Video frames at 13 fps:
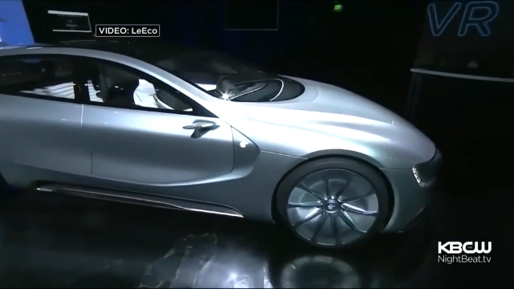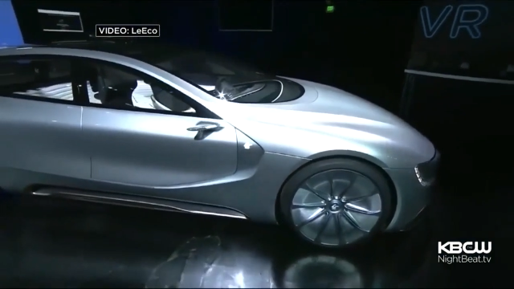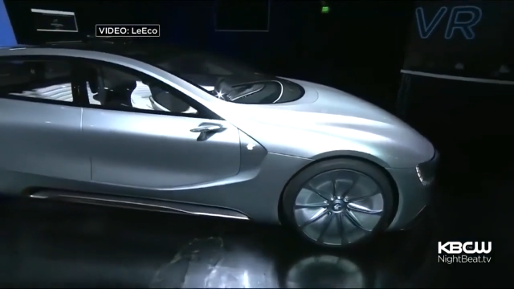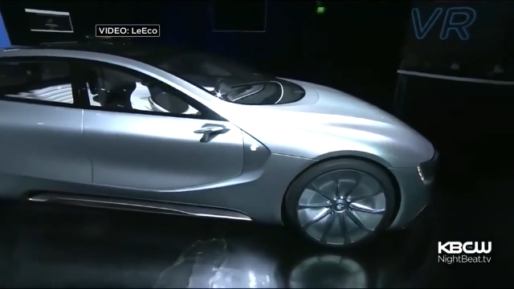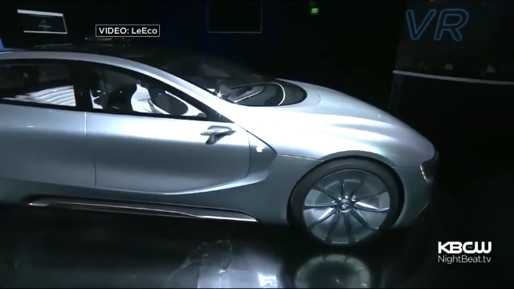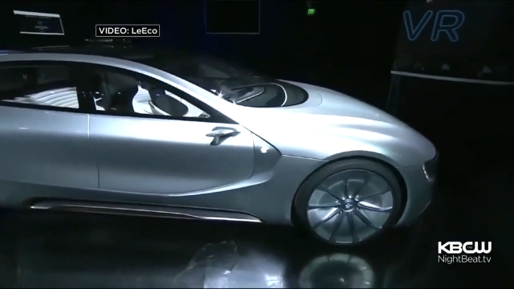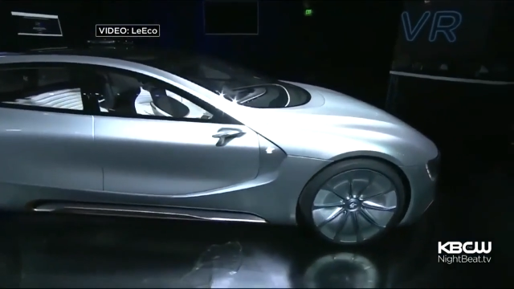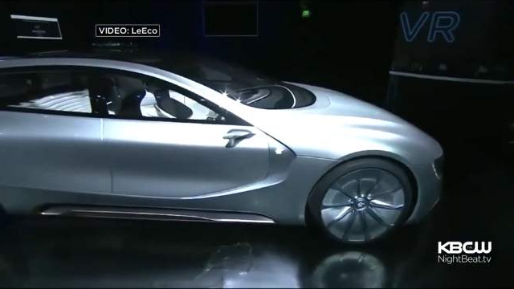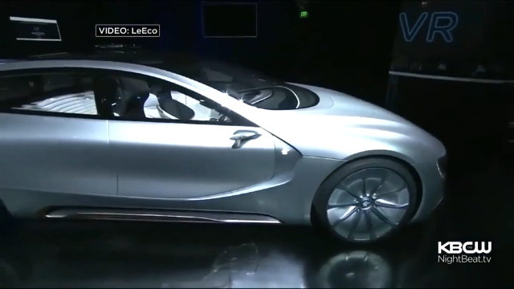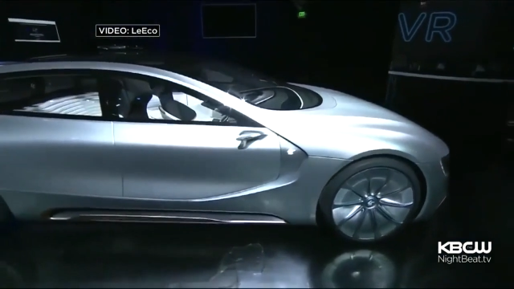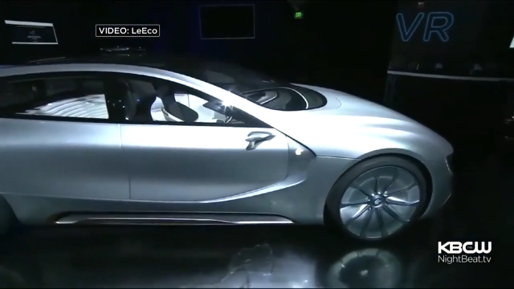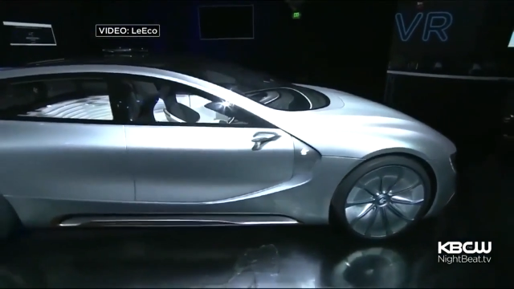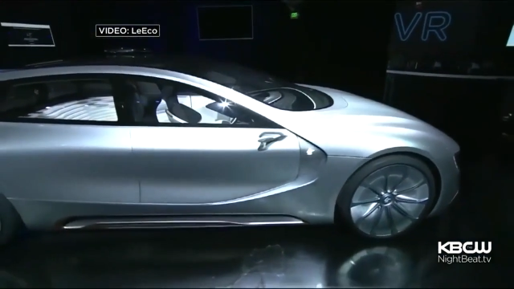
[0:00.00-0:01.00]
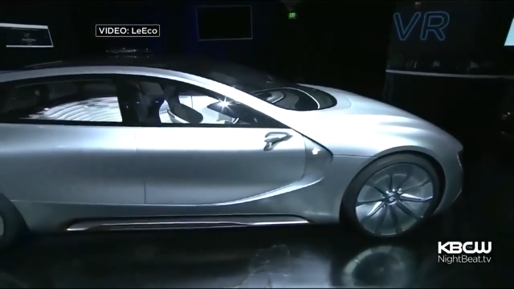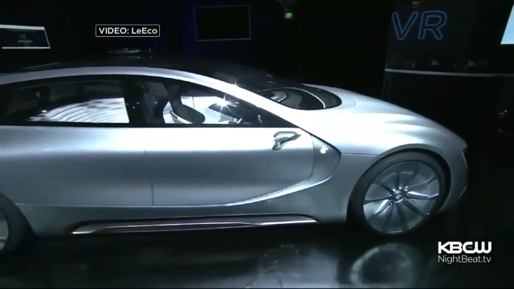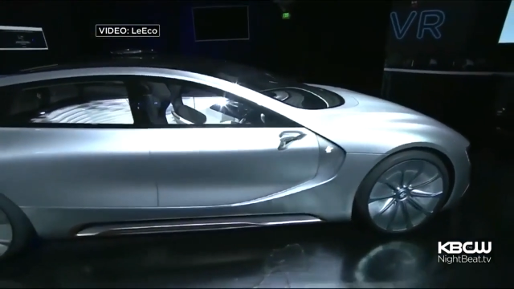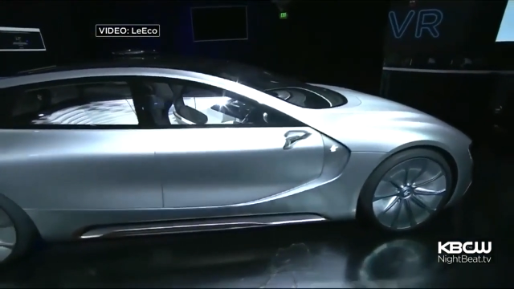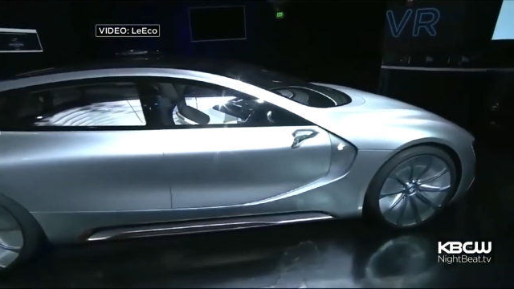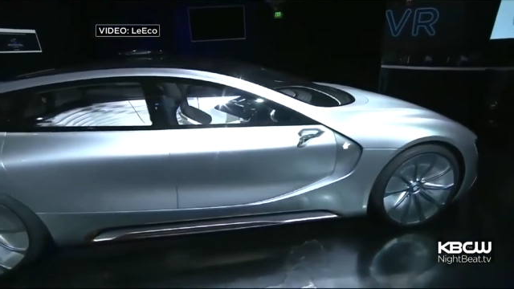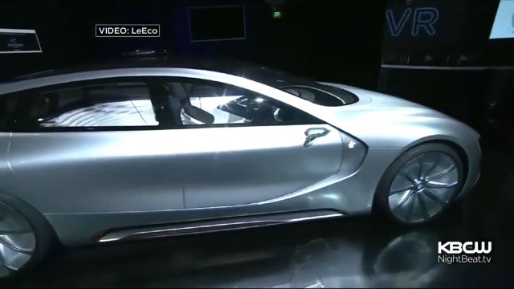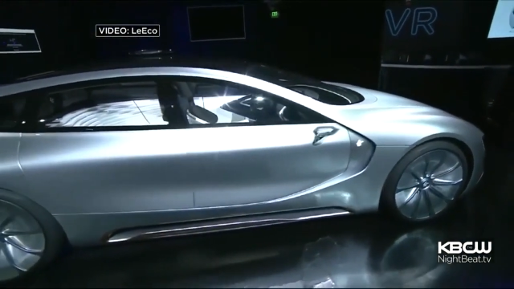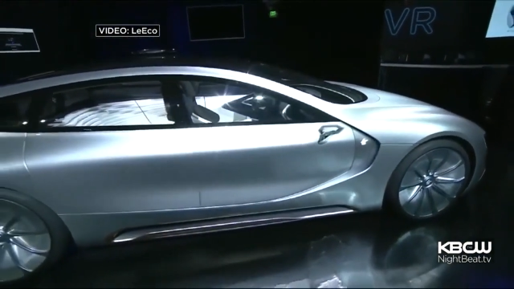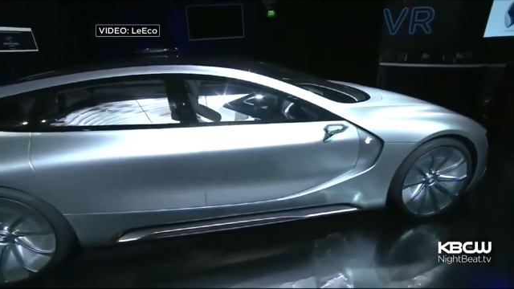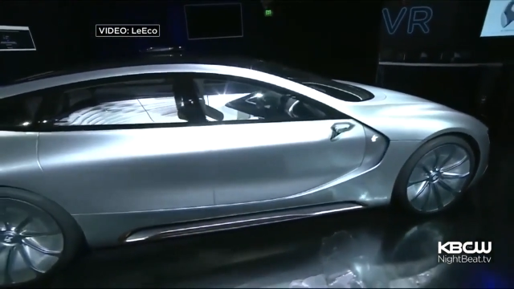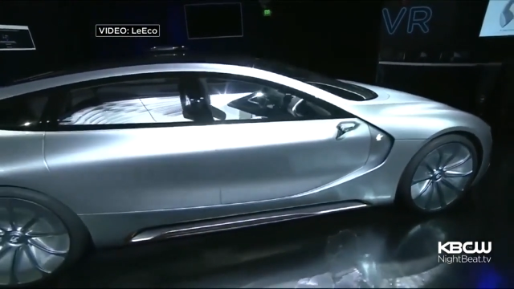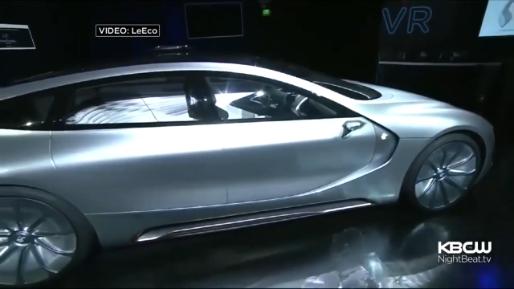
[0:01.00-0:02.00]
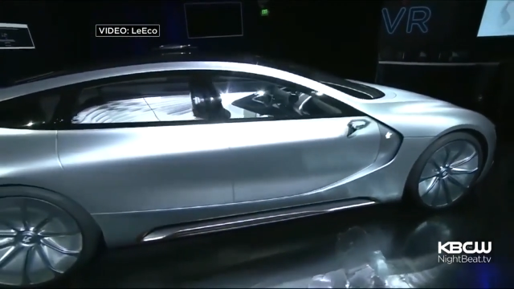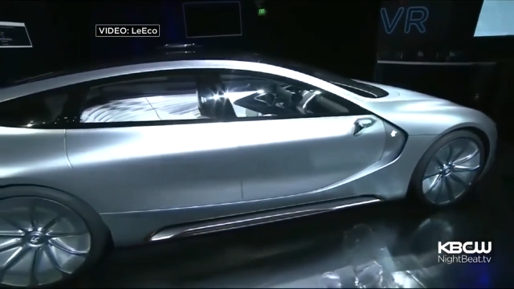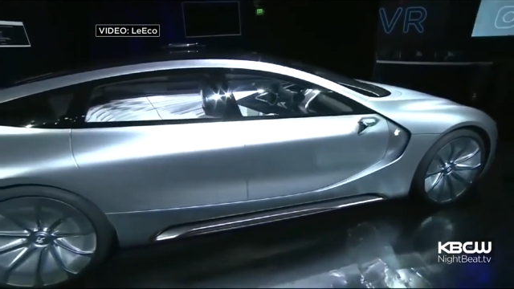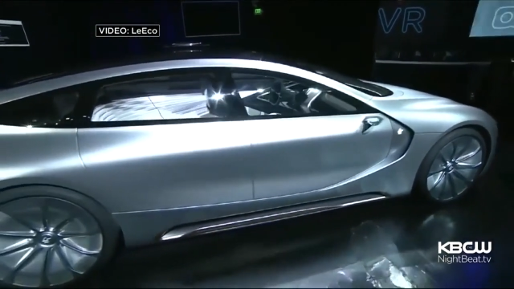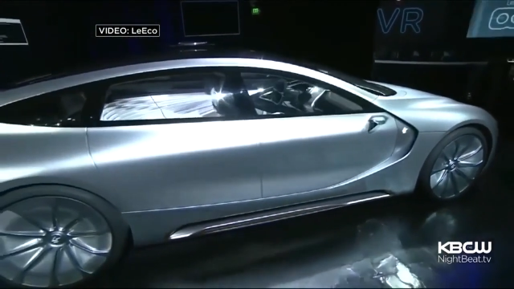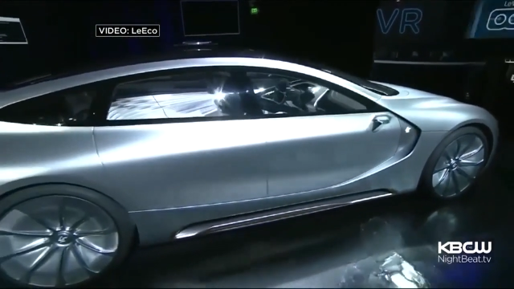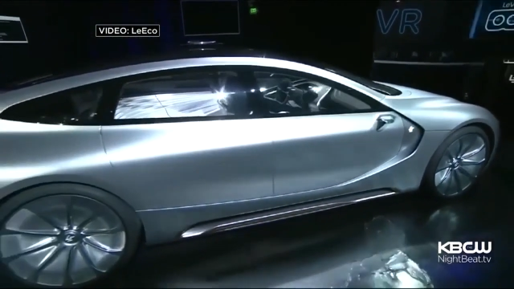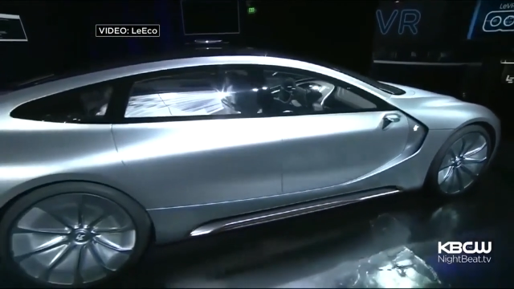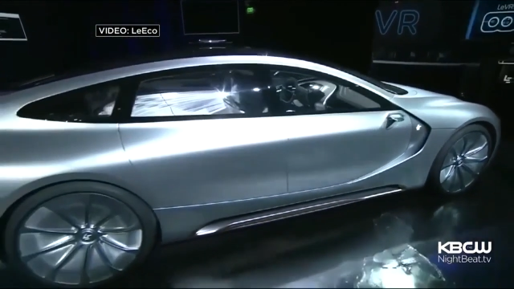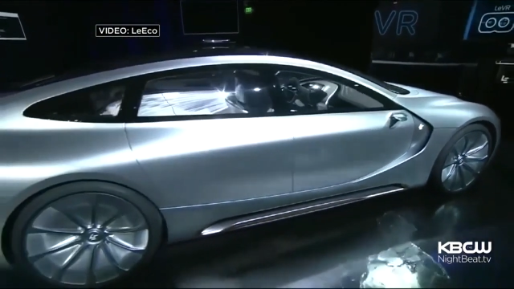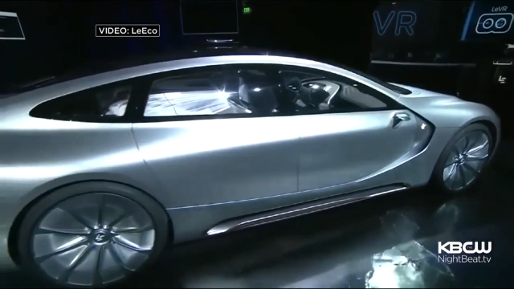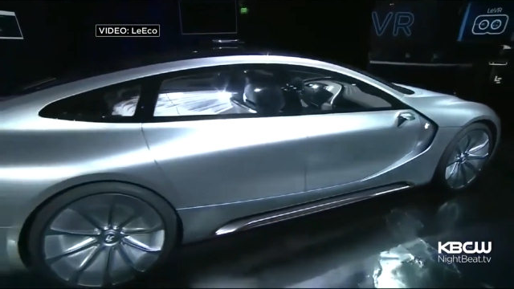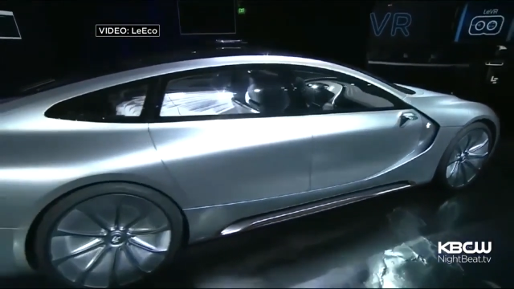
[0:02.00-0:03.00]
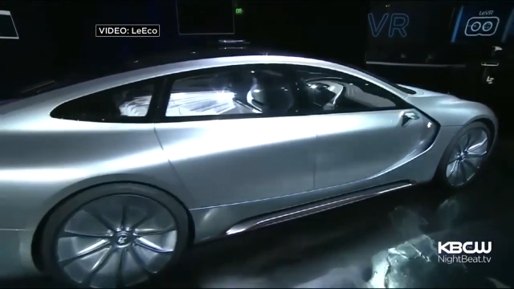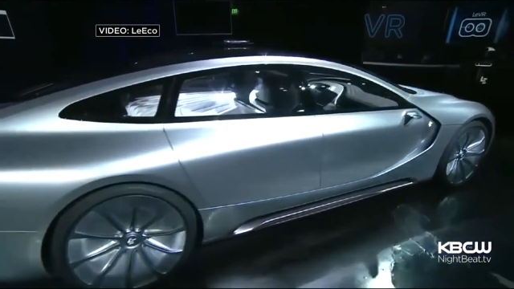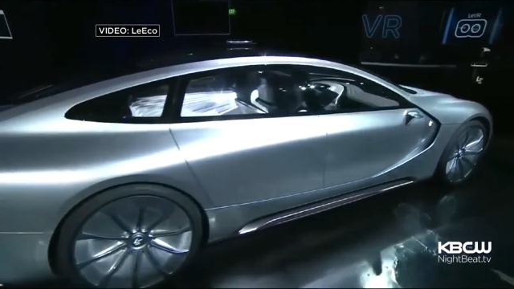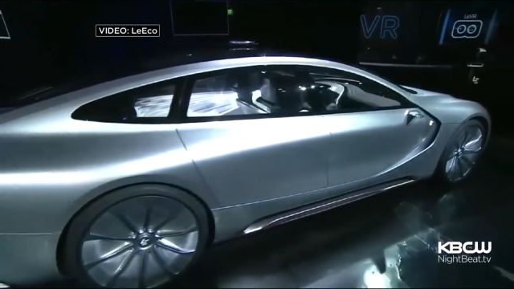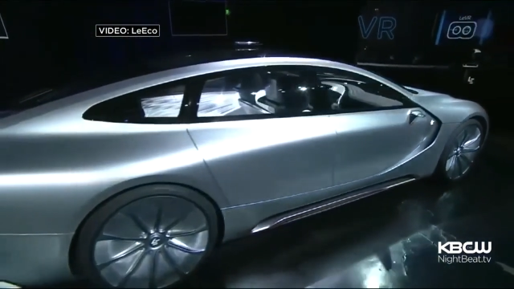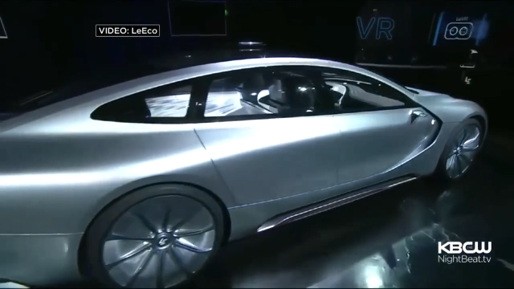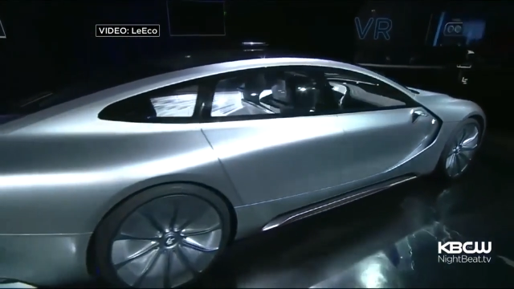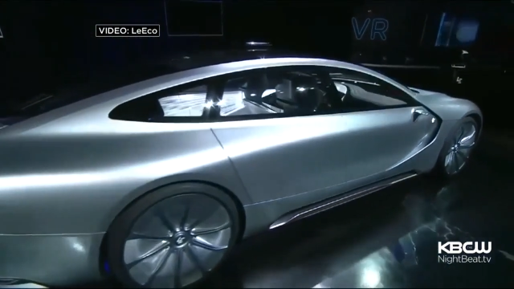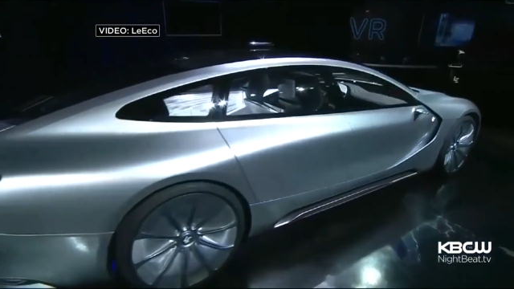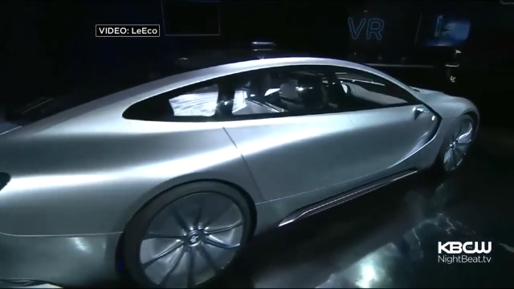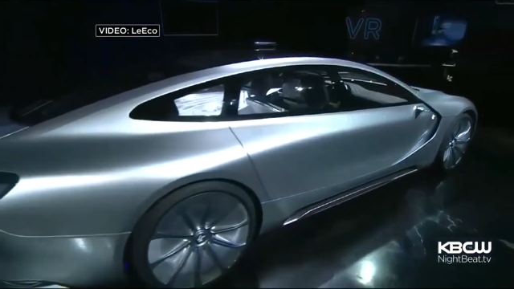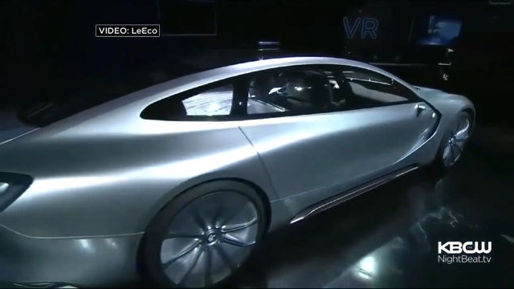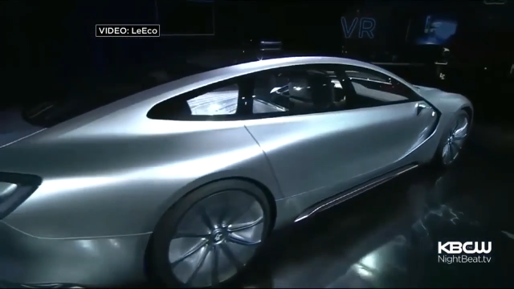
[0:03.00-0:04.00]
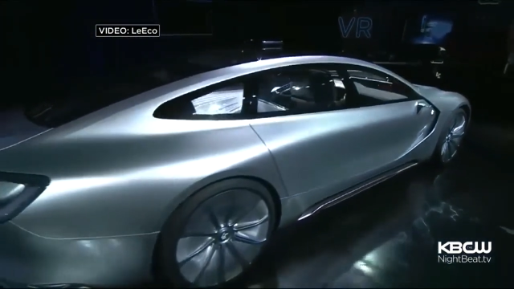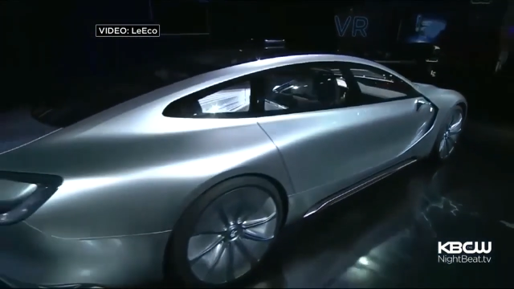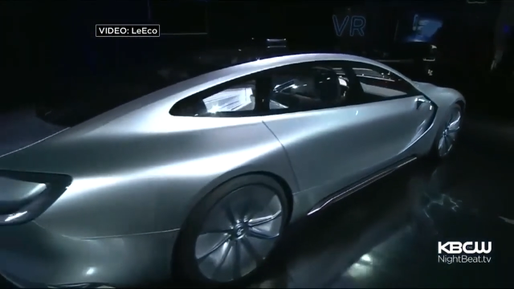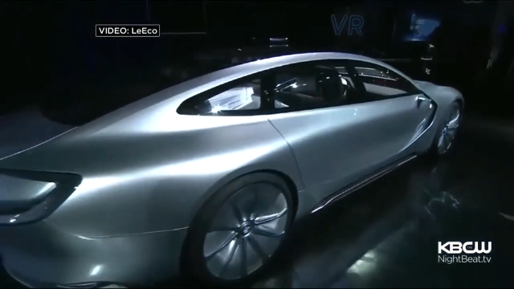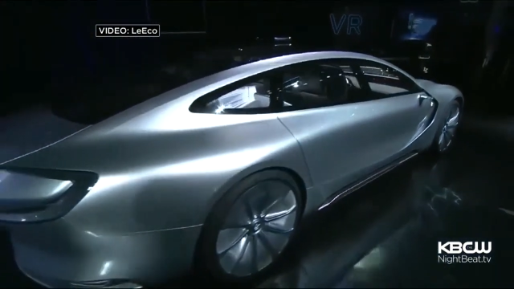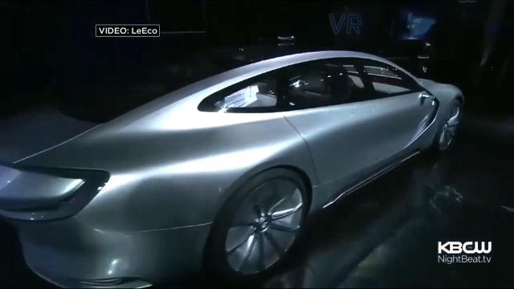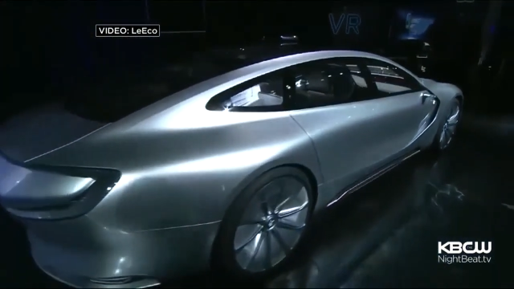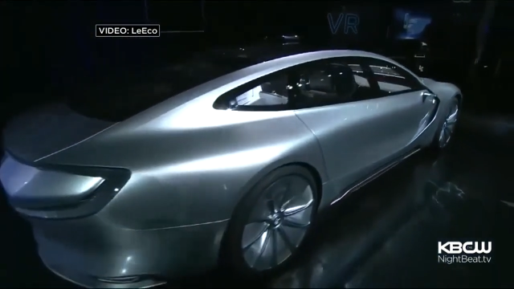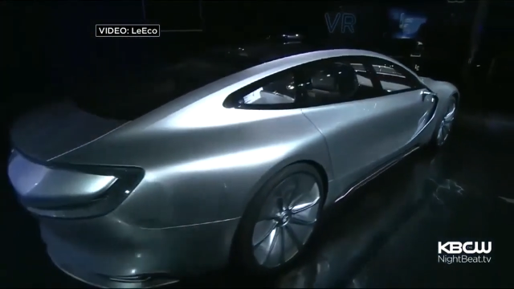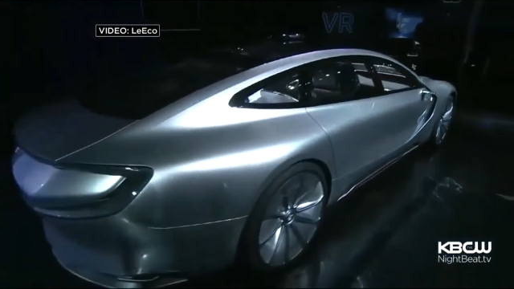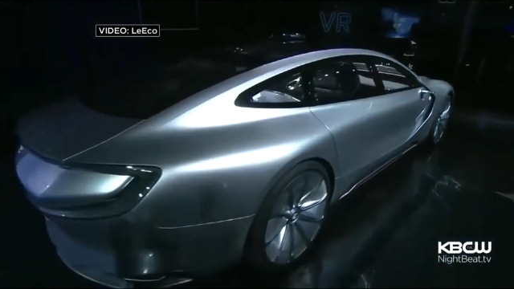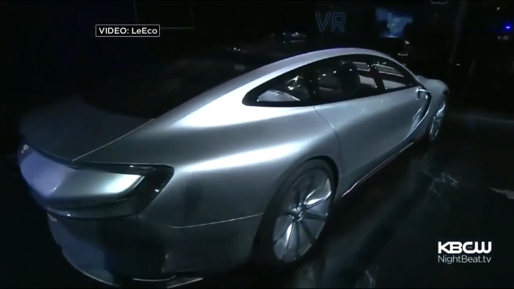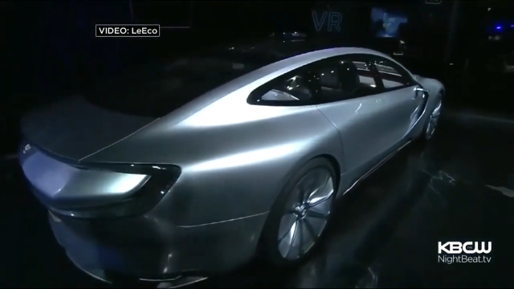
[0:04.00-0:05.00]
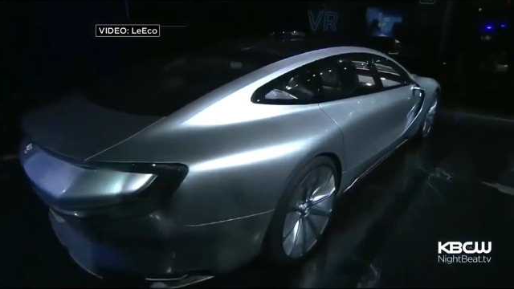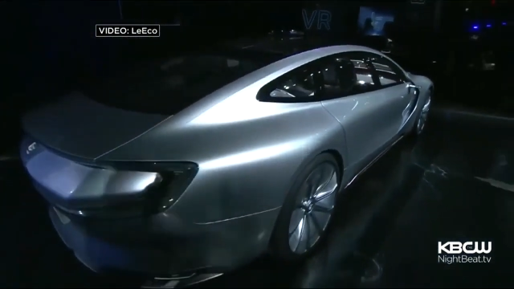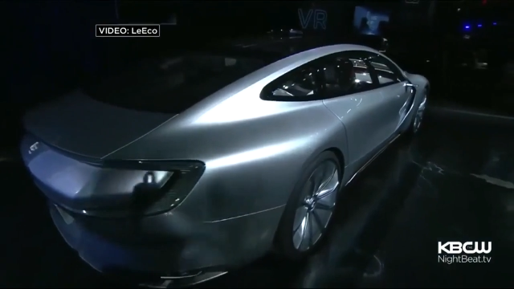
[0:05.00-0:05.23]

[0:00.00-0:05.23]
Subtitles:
No face is visible, so there are no lips to read.